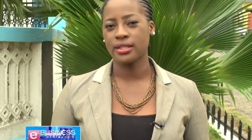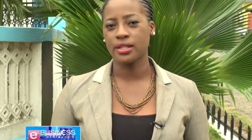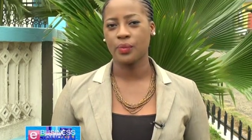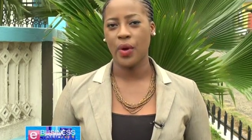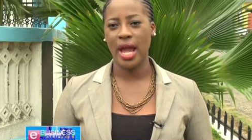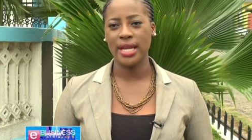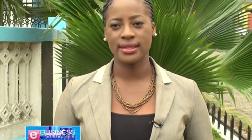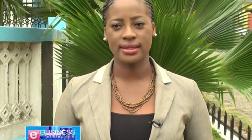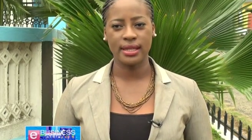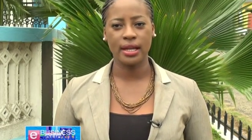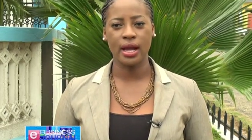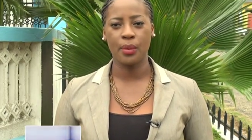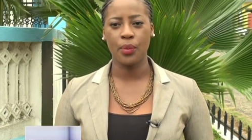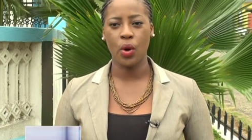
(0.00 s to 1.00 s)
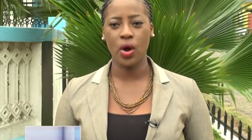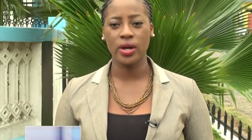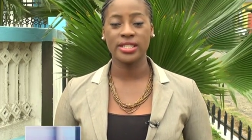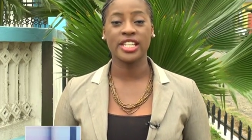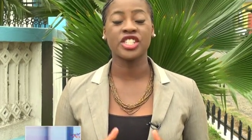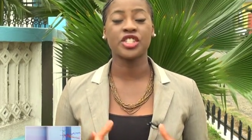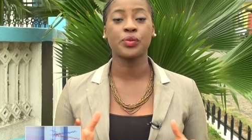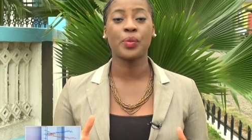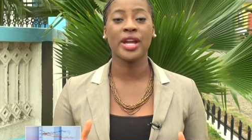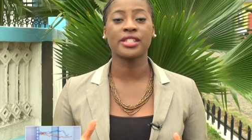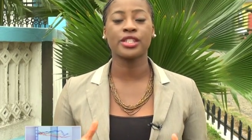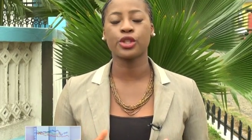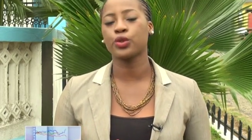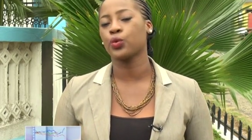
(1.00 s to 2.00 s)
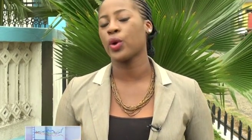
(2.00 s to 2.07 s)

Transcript: Enterprise Singapore is expected